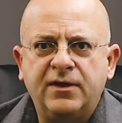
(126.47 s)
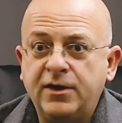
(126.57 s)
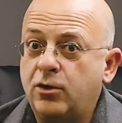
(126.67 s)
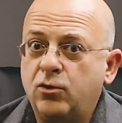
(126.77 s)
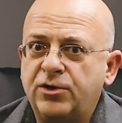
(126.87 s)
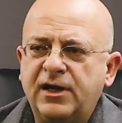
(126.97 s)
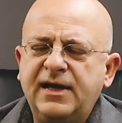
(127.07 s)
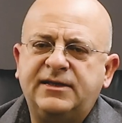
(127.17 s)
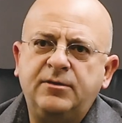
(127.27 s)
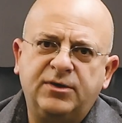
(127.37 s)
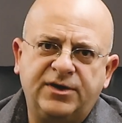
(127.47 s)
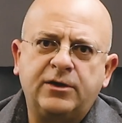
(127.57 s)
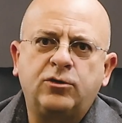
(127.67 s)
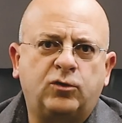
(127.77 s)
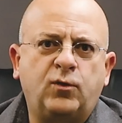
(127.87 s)
They're all related, but
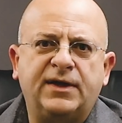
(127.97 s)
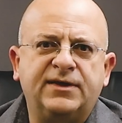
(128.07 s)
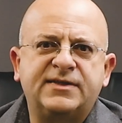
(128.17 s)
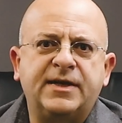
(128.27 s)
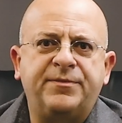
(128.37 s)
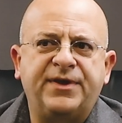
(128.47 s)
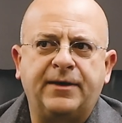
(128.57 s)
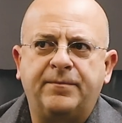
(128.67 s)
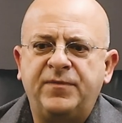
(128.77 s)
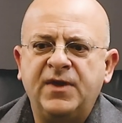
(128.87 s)
they're not quite the same thing.